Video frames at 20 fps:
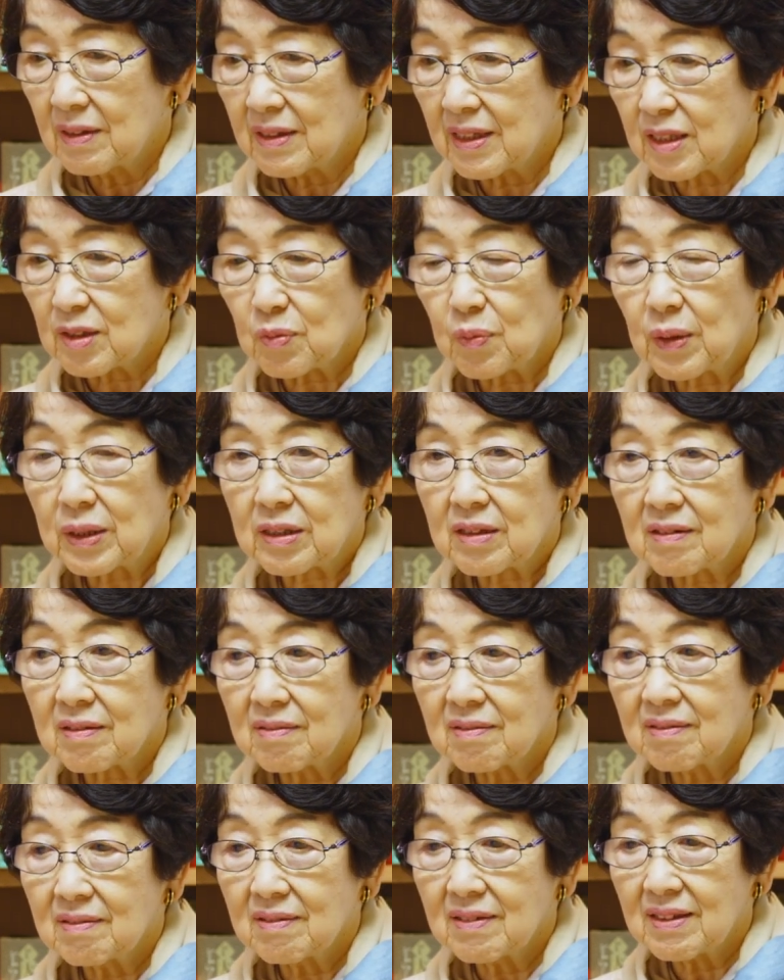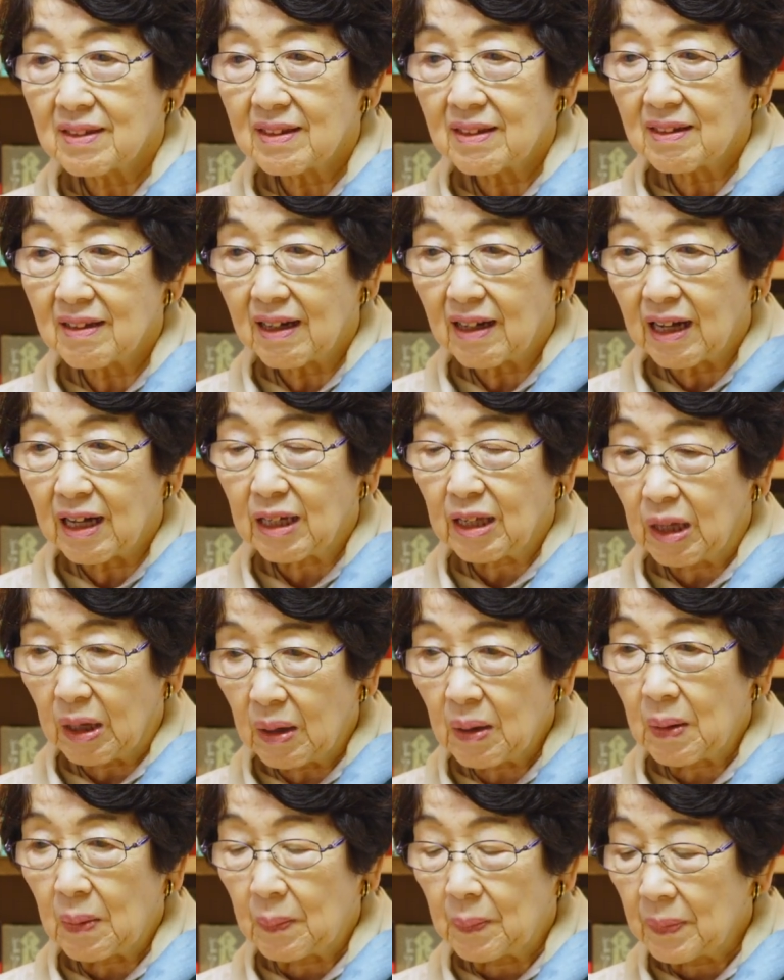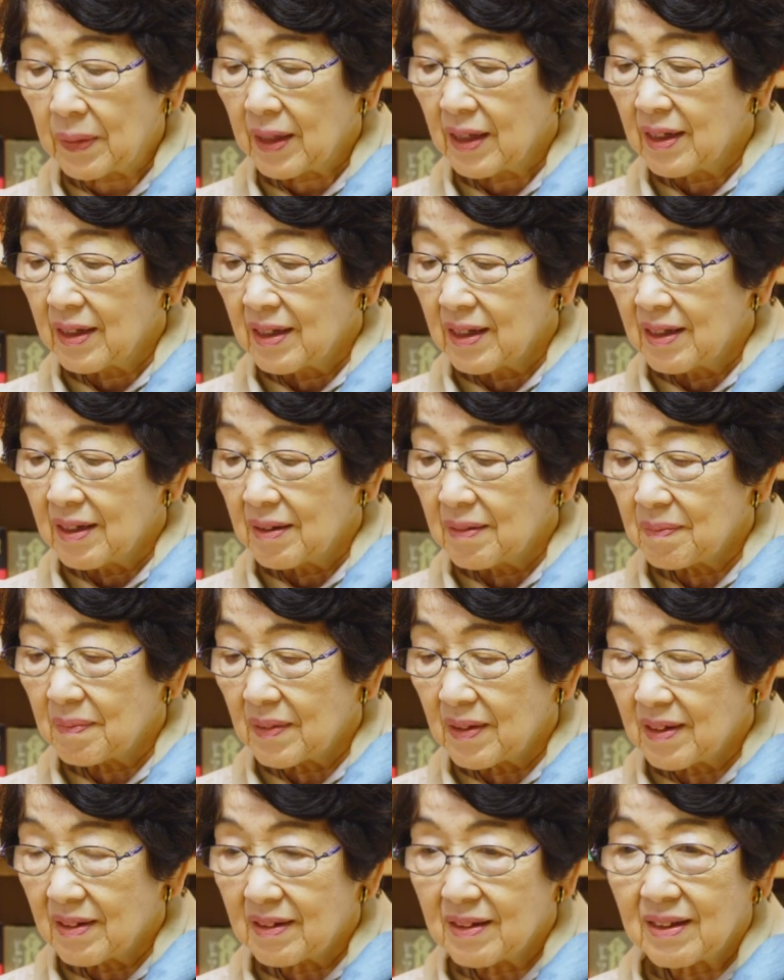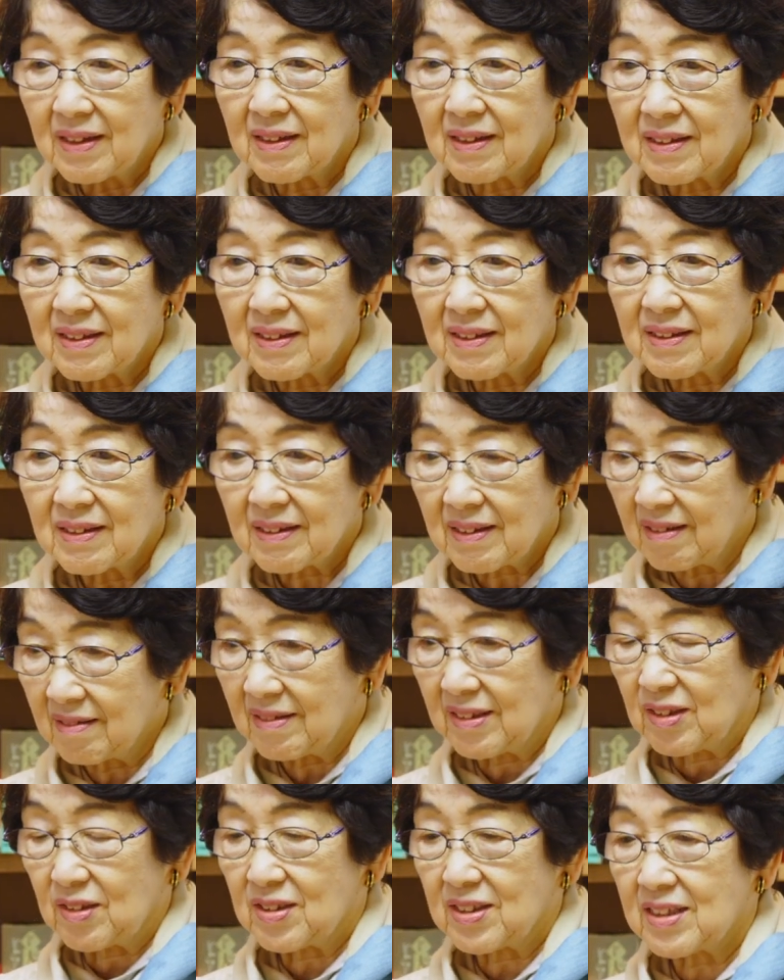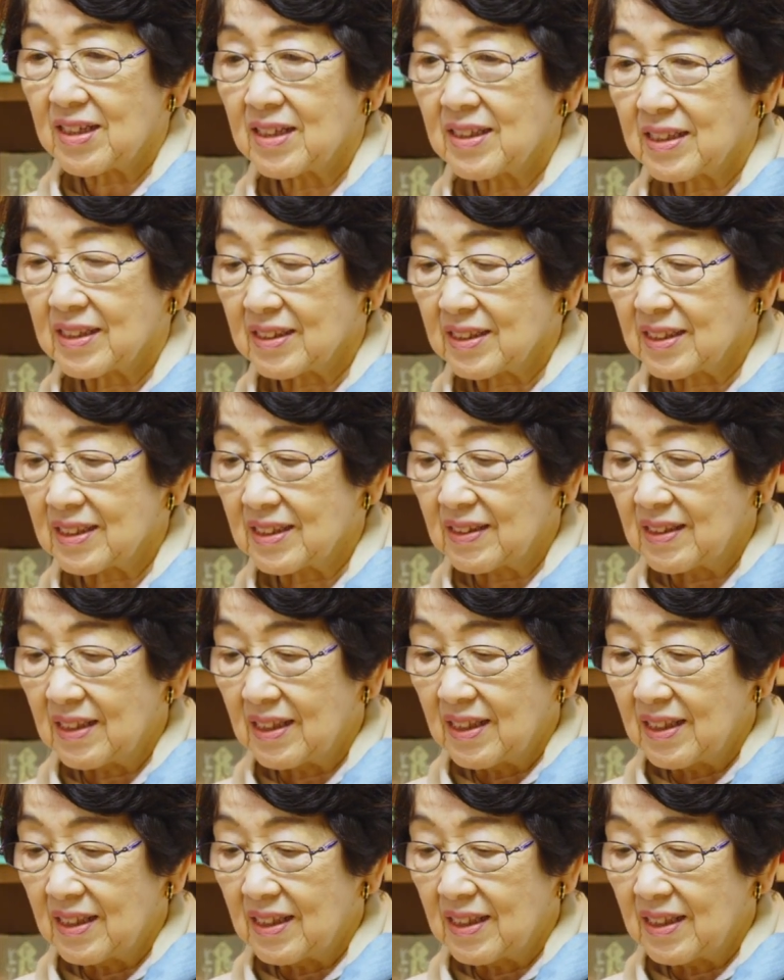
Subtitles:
that's what I am in current status.